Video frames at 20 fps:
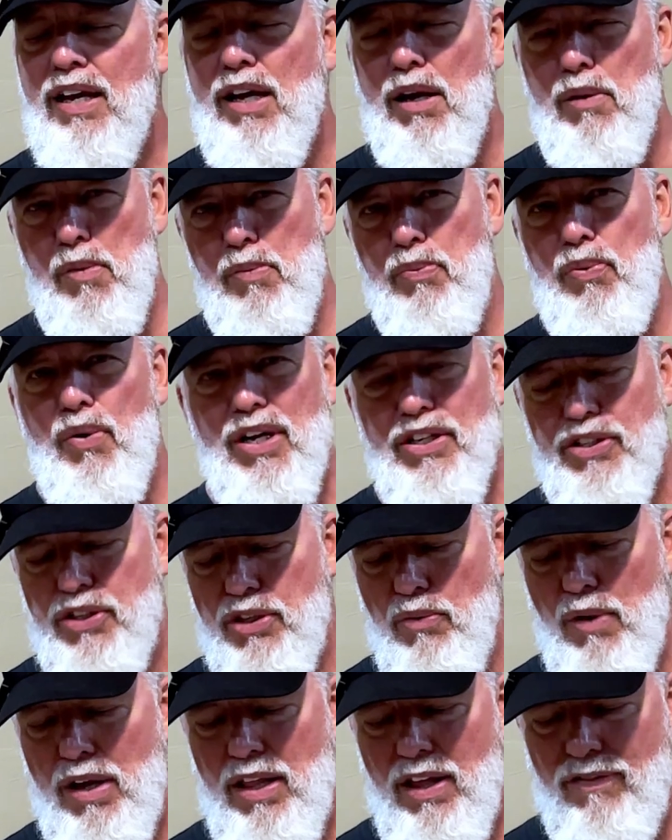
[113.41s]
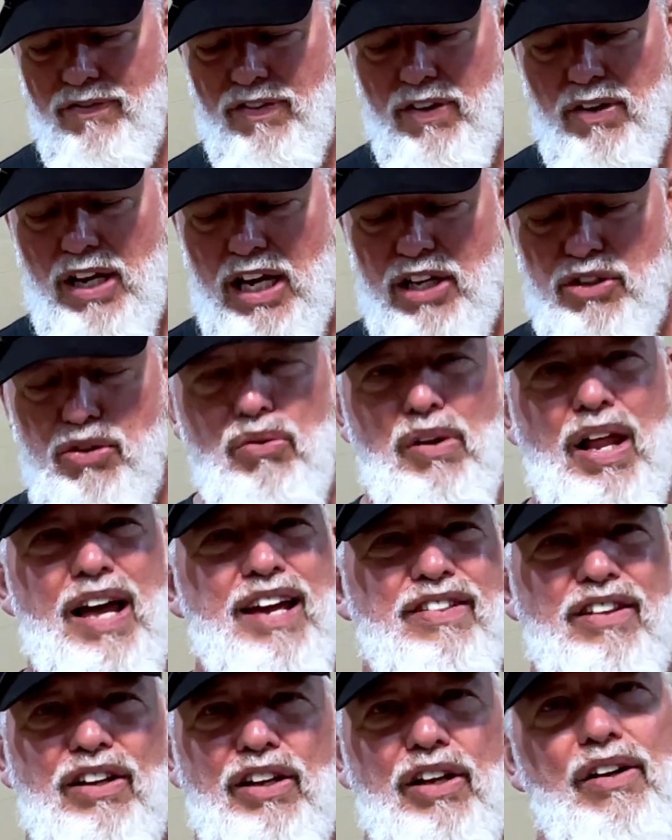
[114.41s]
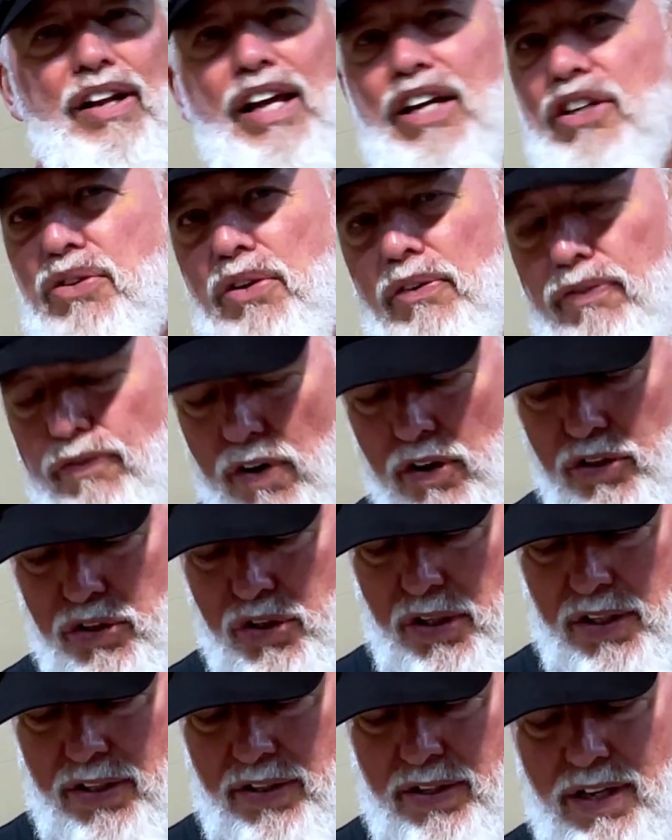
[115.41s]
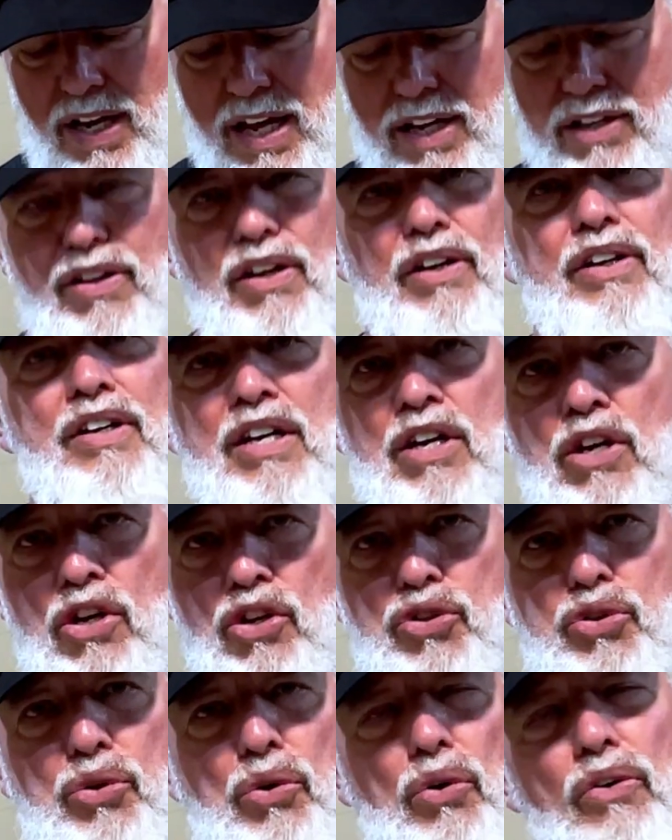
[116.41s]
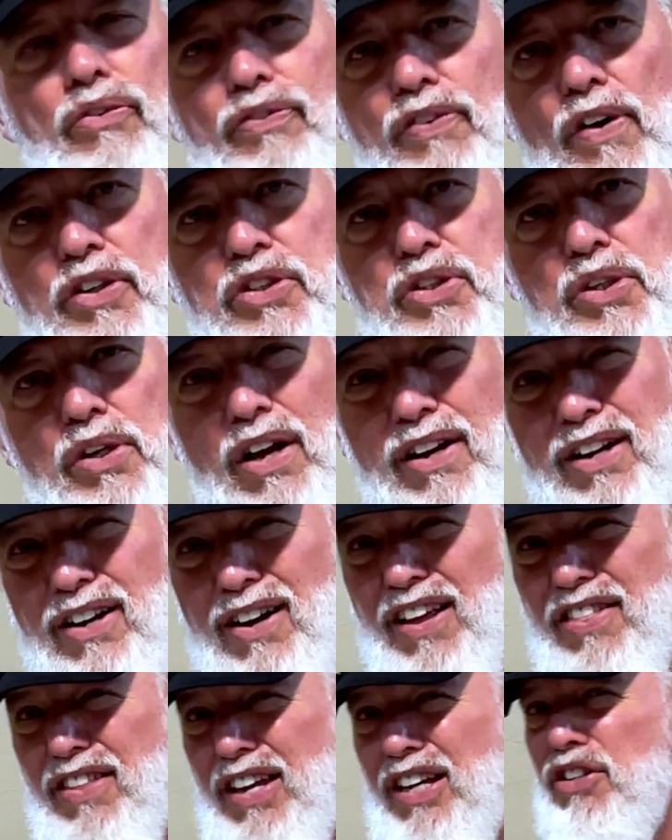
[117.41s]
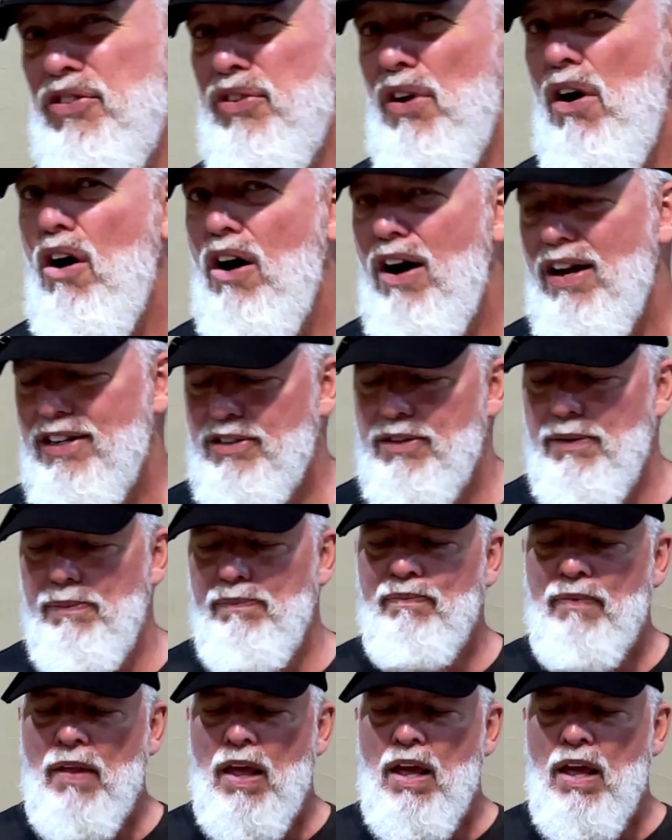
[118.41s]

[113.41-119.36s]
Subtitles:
I'm impressed the way they feel. I do like the little extra functions, like the screw function on here. I think it's awesome.